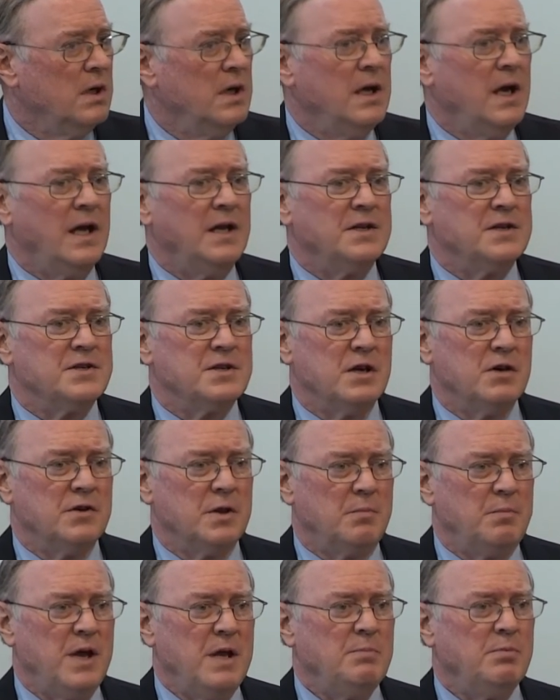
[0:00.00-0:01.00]
And so the
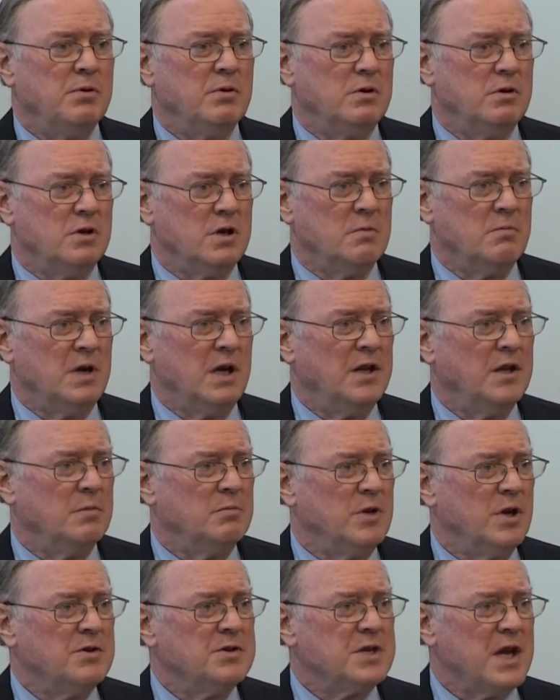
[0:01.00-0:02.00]
people who committed the
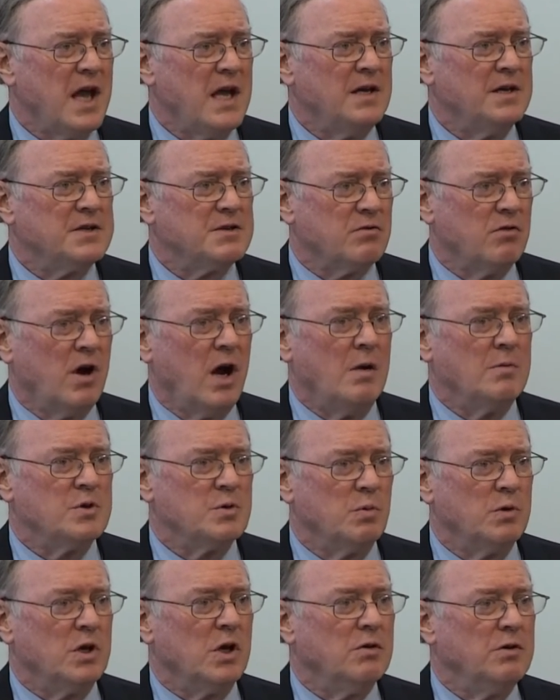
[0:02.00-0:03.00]
most heinous crimes
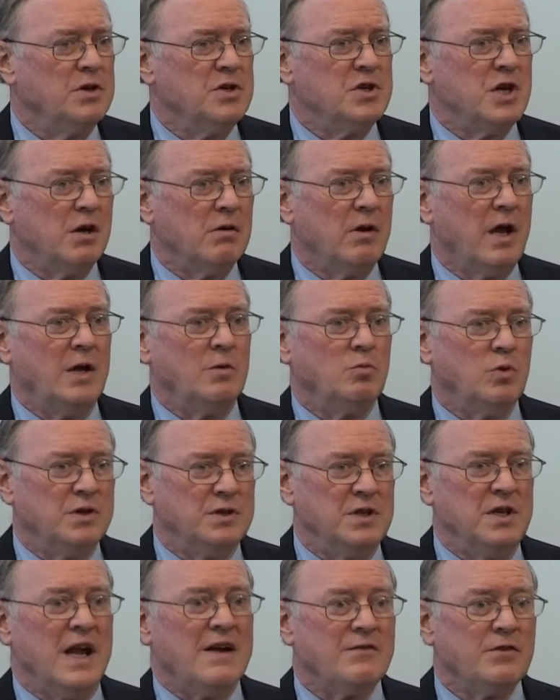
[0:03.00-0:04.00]
would go to jail and would
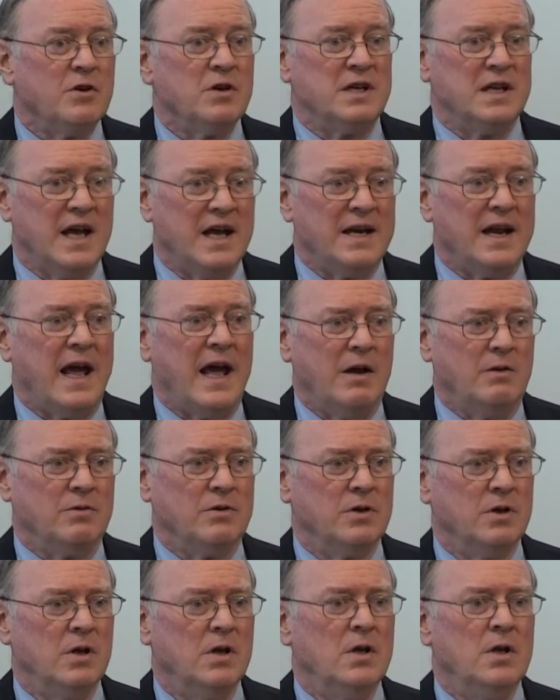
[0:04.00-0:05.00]
never get out.
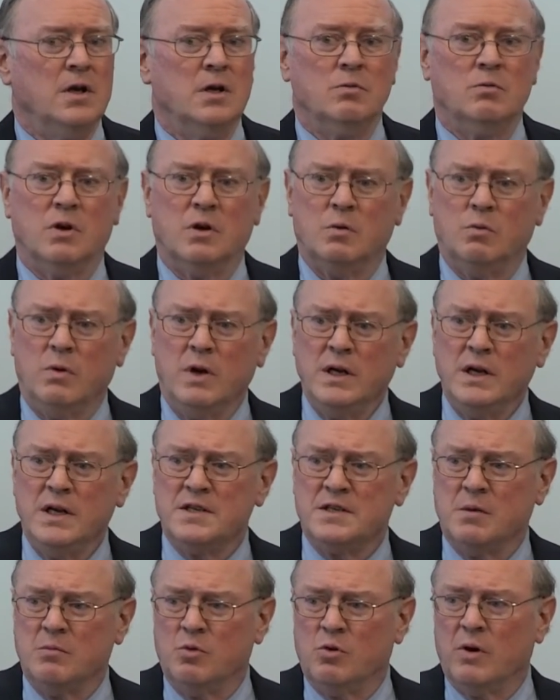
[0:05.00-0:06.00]
Well, what is
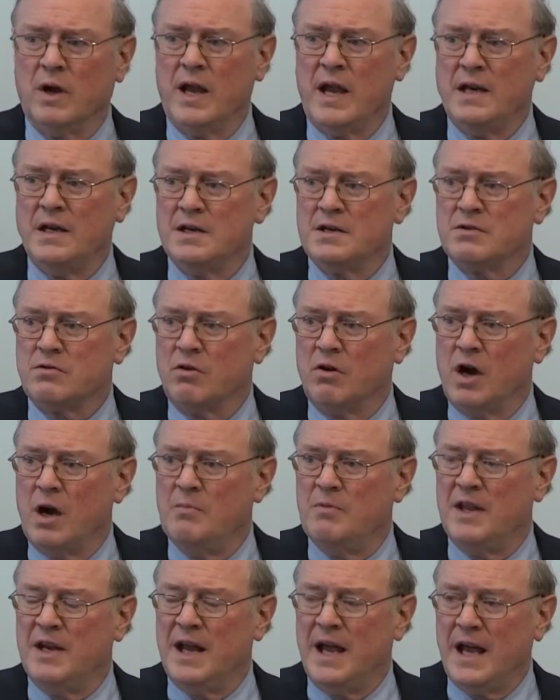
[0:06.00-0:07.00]
a more heinous crime
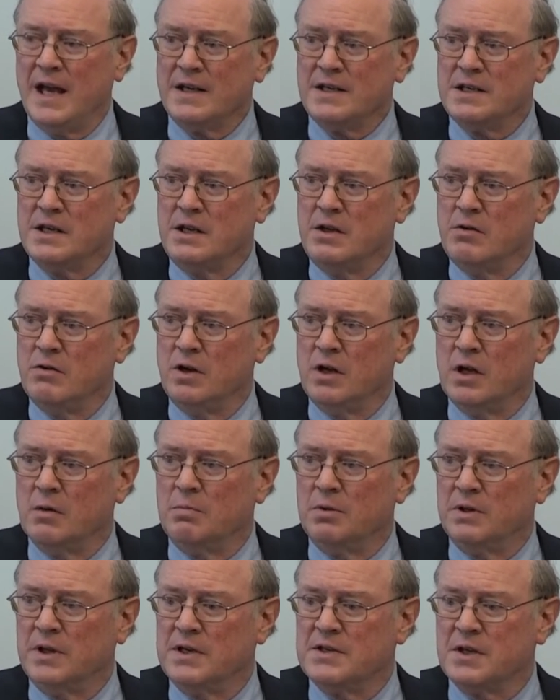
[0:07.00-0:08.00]
than executing a
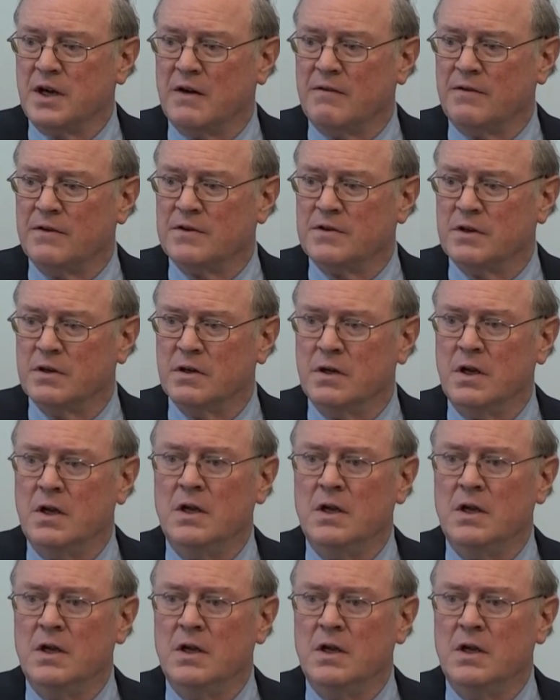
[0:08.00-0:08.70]
police officer?